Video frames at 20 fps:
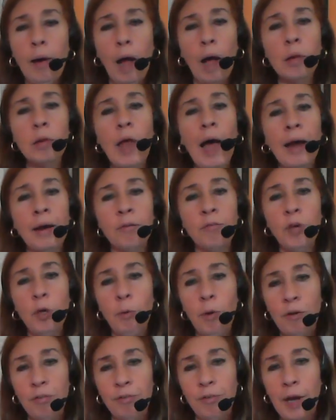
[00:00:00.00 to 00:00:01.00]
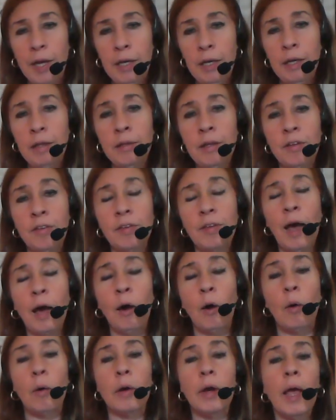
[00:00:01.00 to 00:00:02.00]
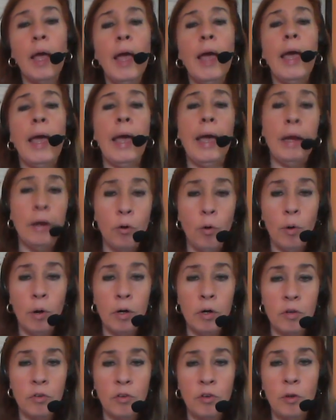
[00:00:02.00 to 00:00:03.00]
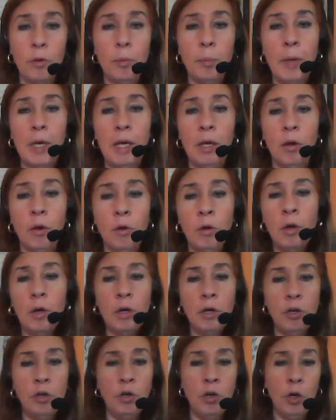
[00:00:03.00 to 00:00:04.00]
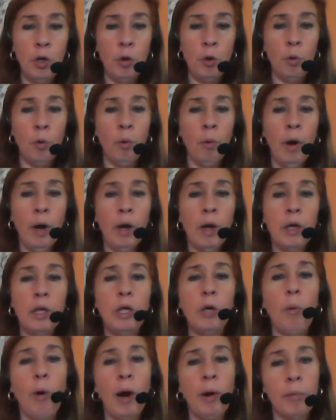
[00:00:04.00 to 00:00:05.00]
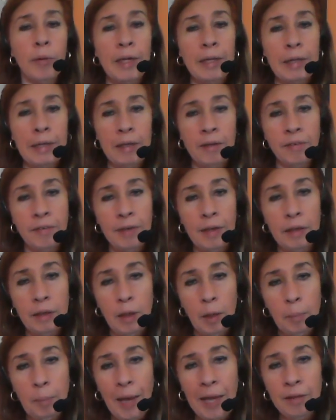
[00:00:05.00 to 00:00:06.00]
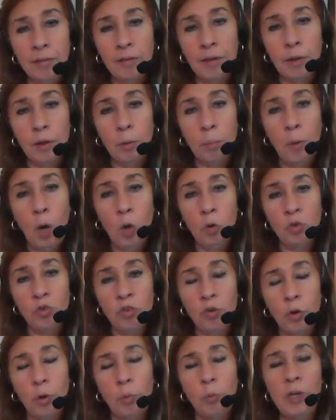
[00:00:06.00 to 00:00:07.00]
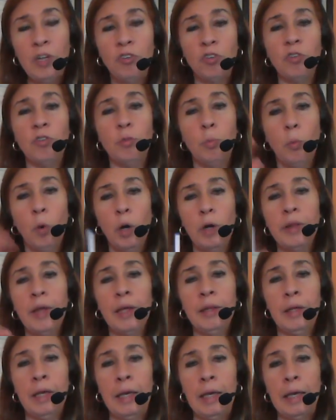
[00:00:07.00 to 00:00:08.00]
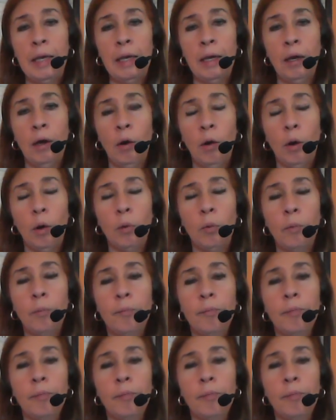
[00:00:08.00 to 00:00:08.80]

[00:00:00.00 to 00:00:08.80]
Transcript: a lot of you are finding this out. In order to be new, you are releasing the mental emotional, which is more than the ego.